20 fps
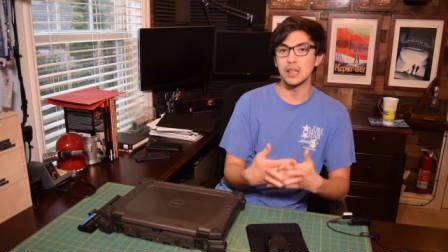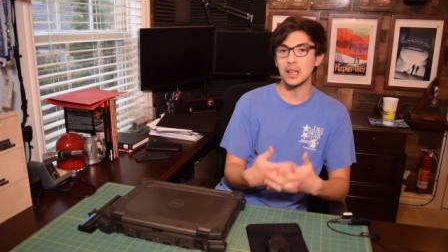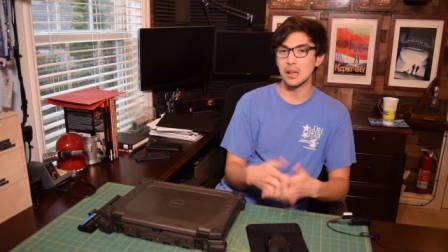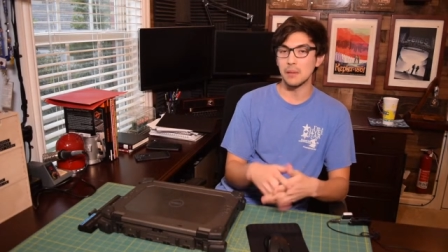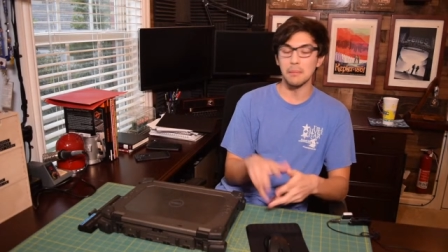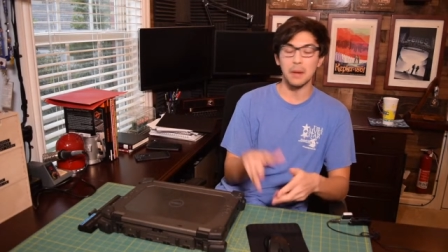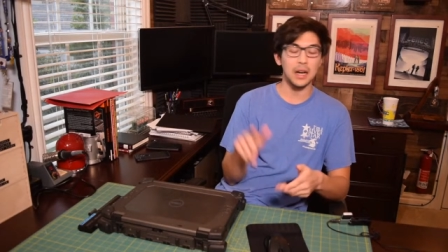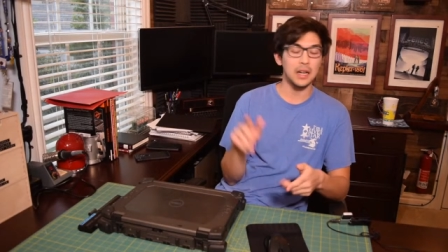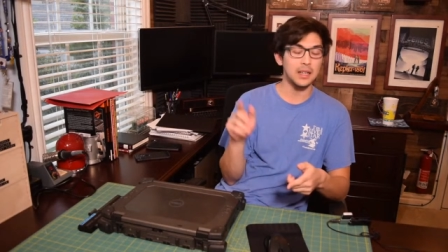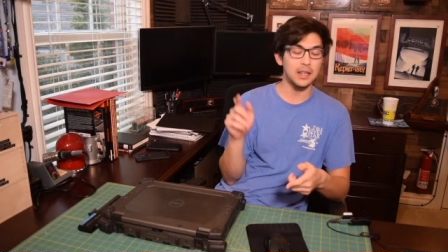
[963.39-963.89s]
They
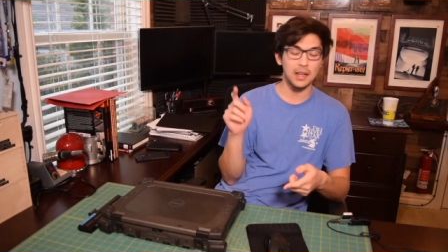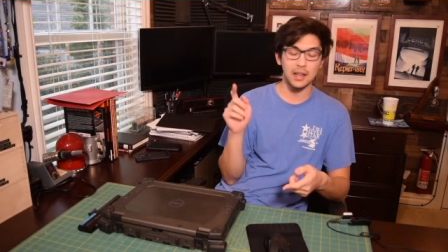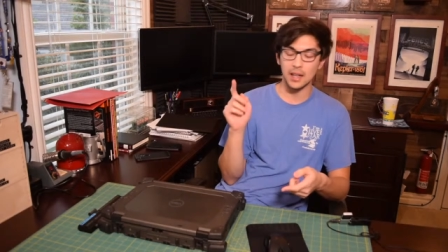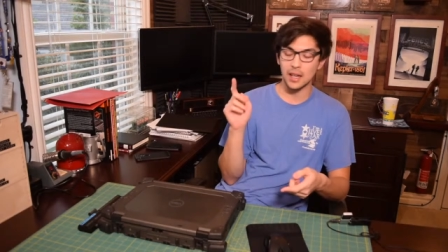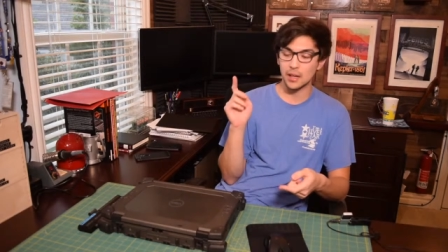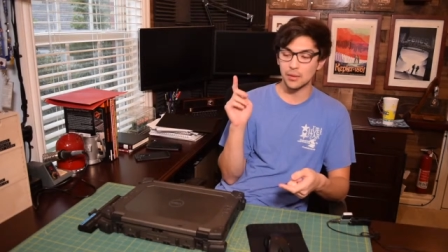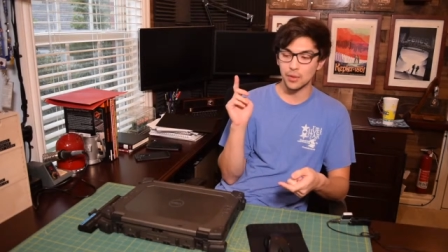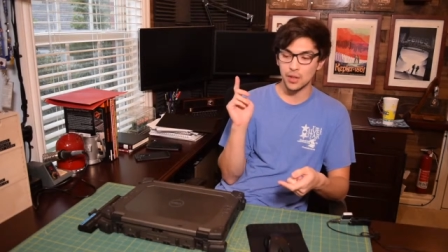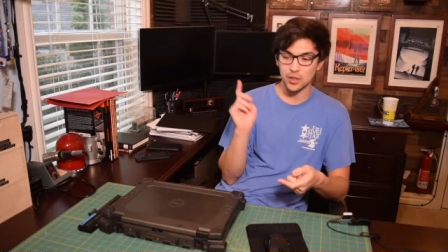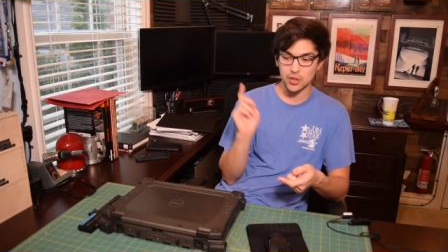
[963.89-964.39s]
might not
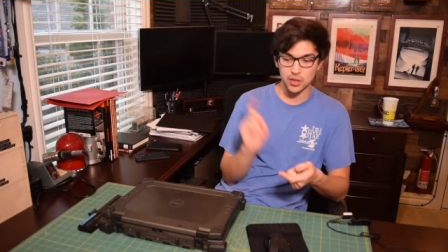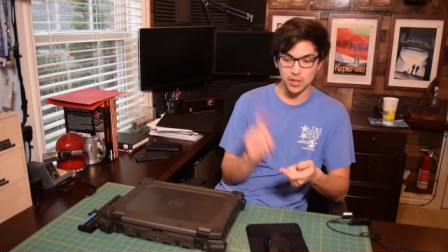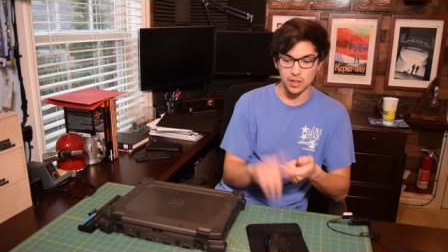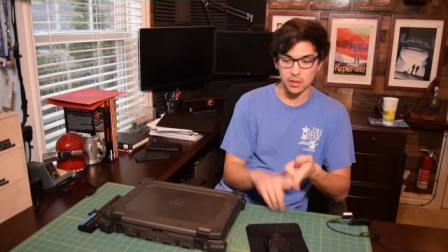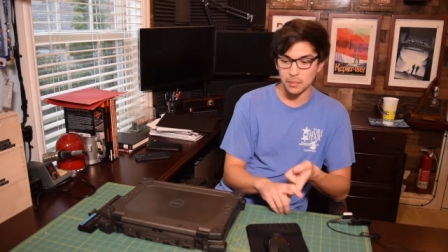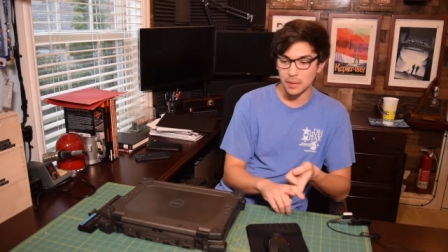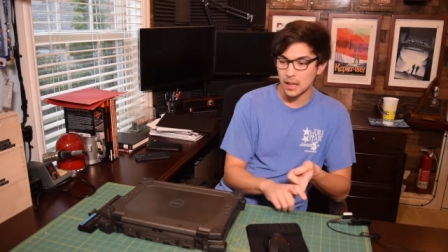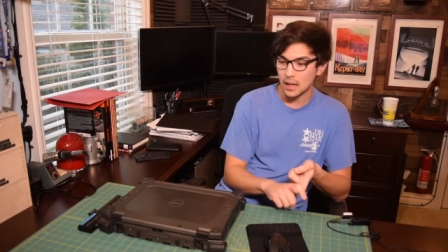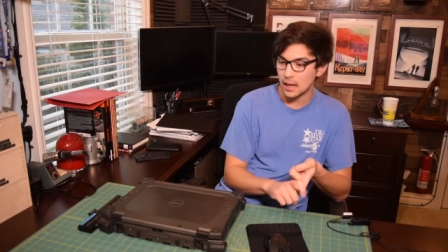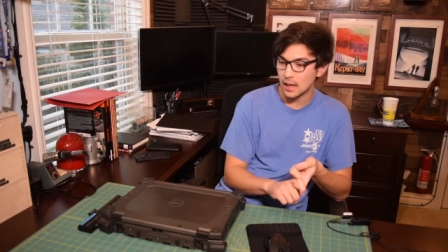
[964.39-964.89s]
have
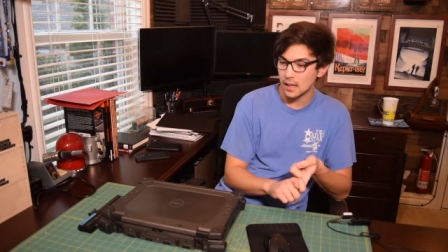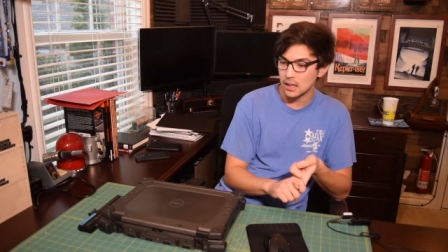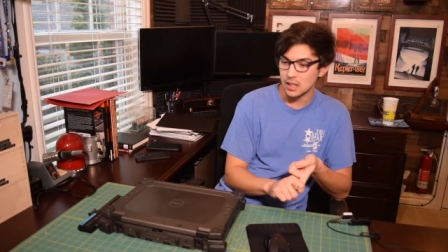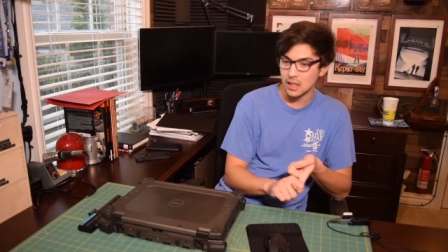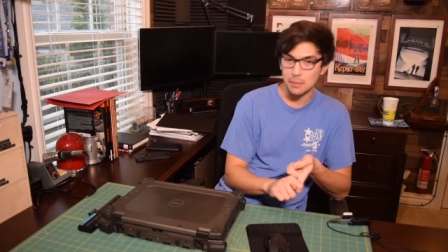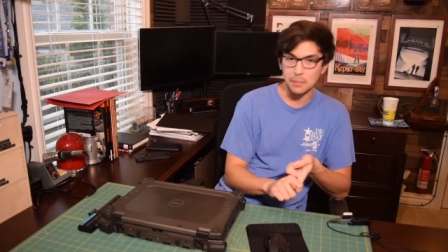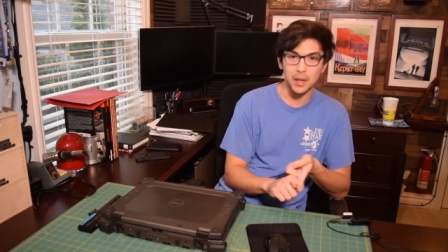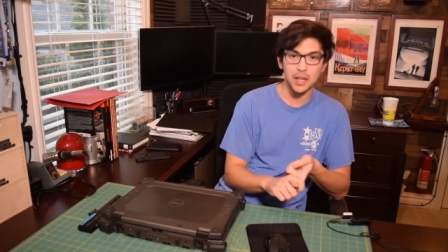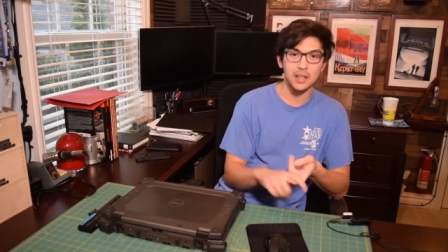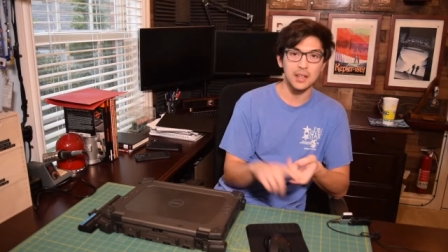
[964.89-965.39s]
HDMI.
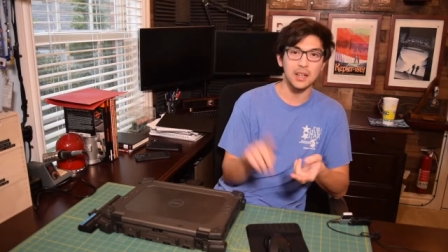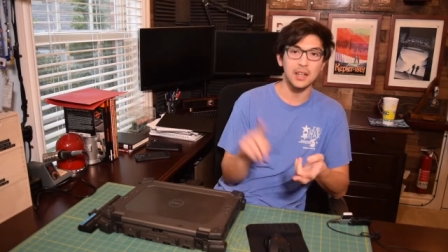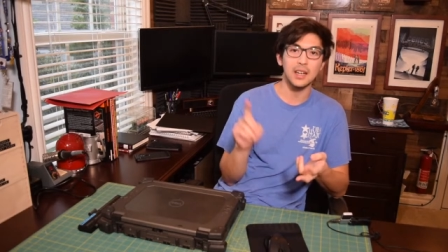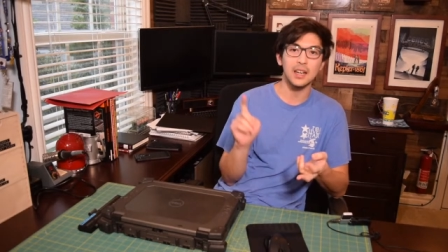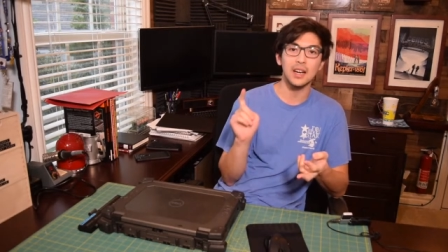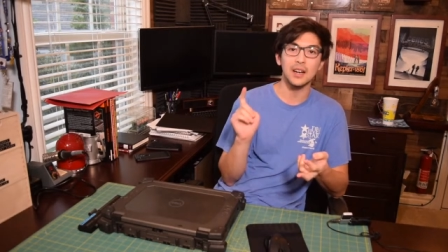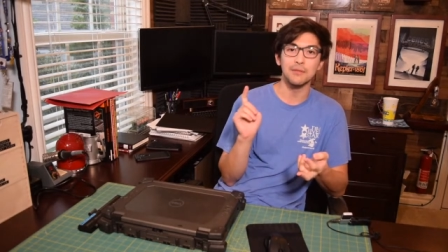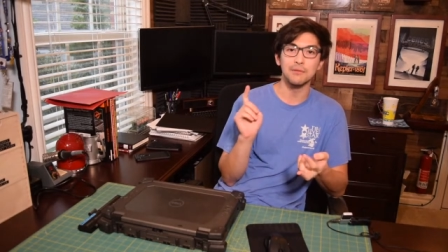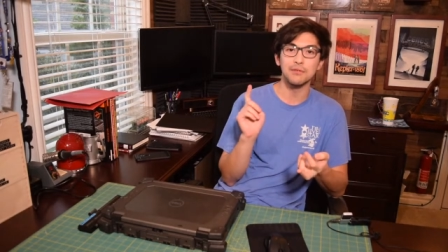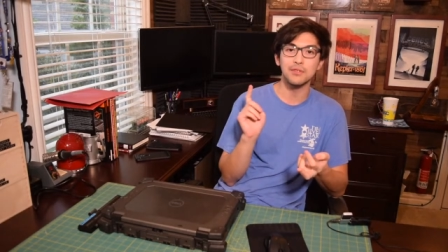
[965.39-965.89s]
They might not
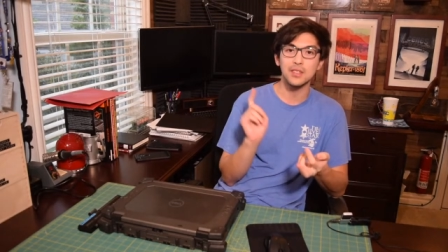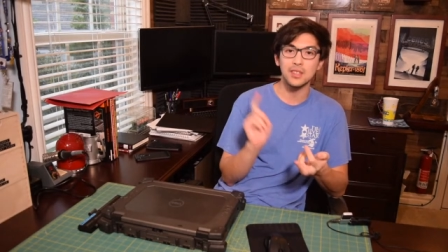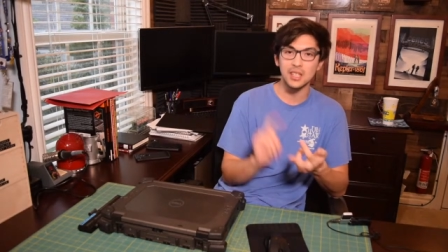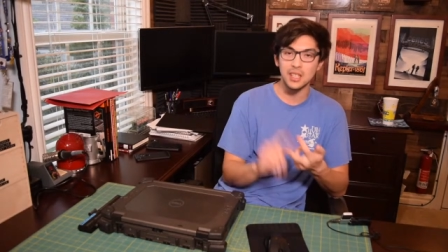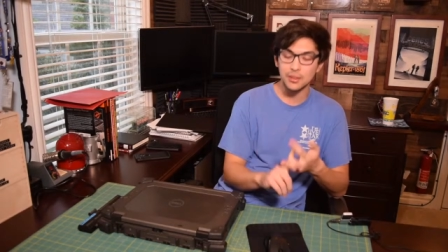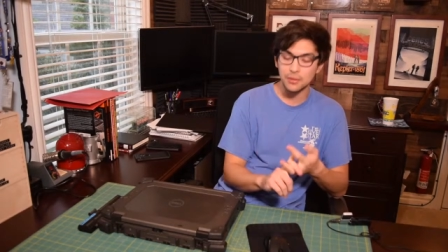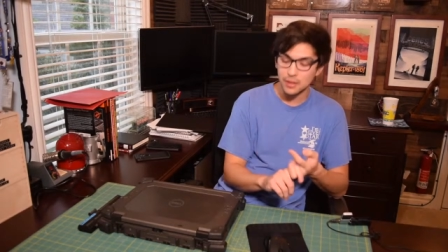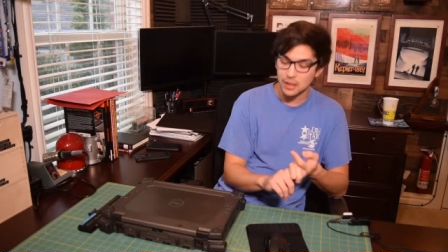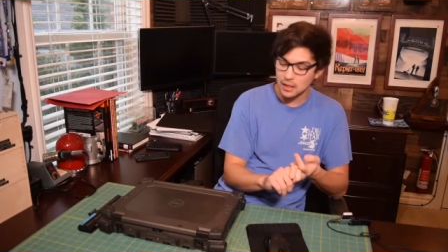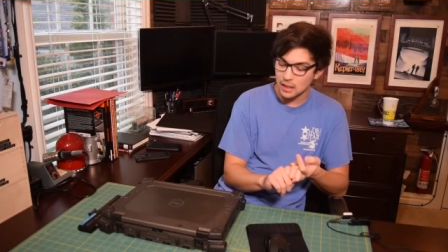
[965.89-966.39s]
have
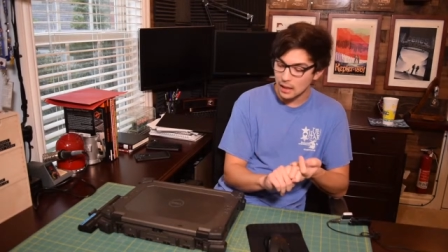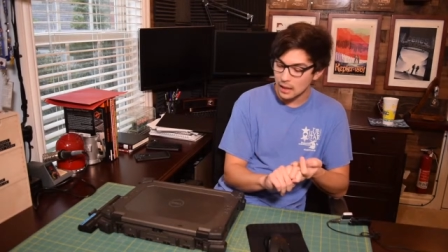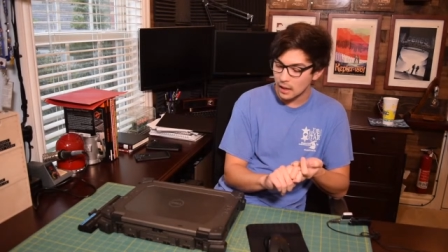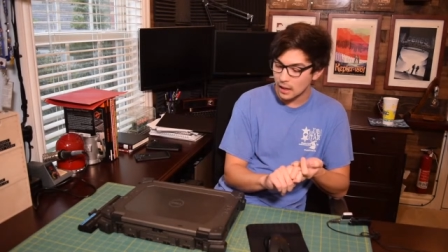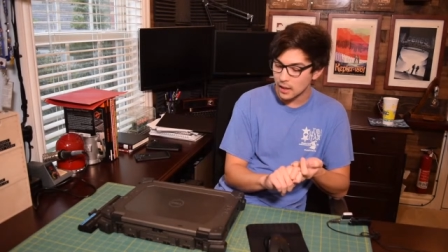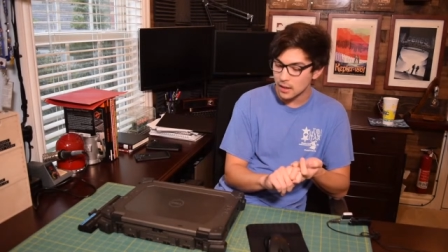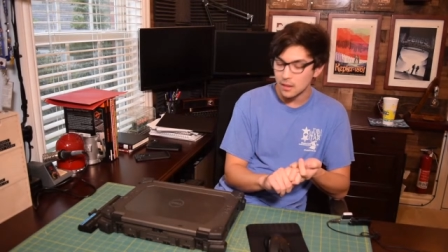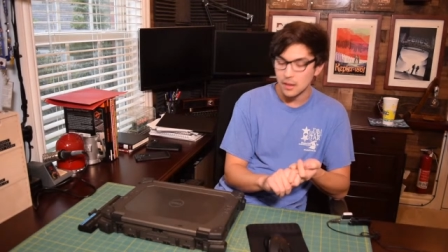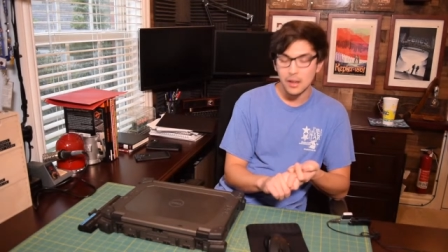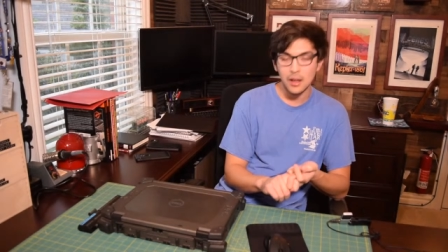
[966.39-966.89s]

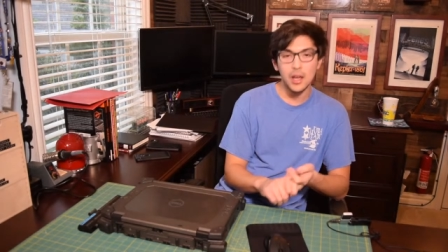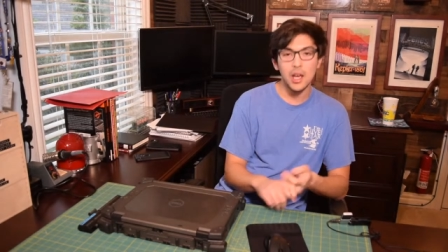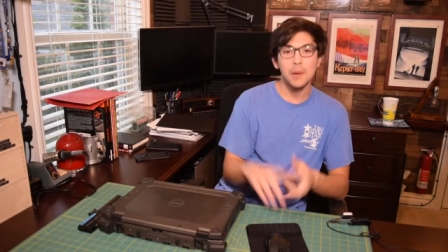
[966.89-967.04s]
DVI.